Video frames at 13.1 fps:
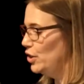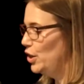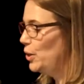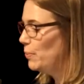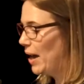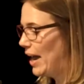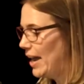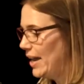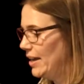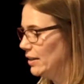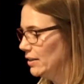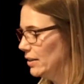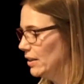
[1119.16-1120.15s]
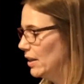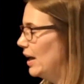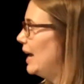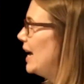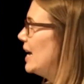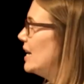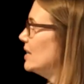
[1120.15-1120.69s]
The new way
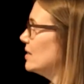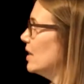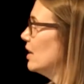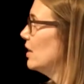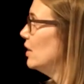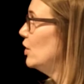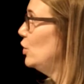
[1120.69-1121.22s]
is